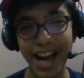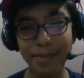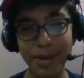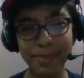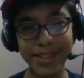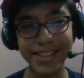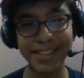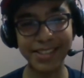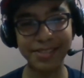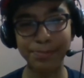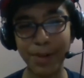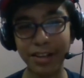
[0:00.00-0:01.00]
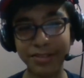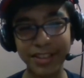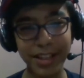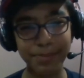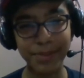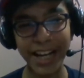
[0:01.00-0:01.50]
Maybe this is mild
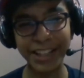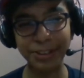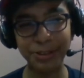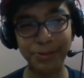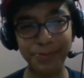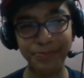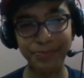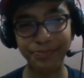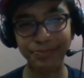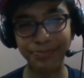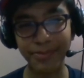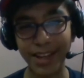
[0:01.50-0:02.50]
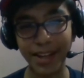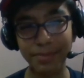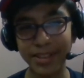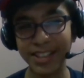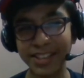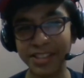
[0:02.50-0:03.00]
slip, I don't know.
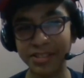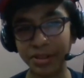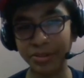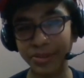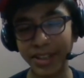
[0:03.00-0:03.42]
But this is over.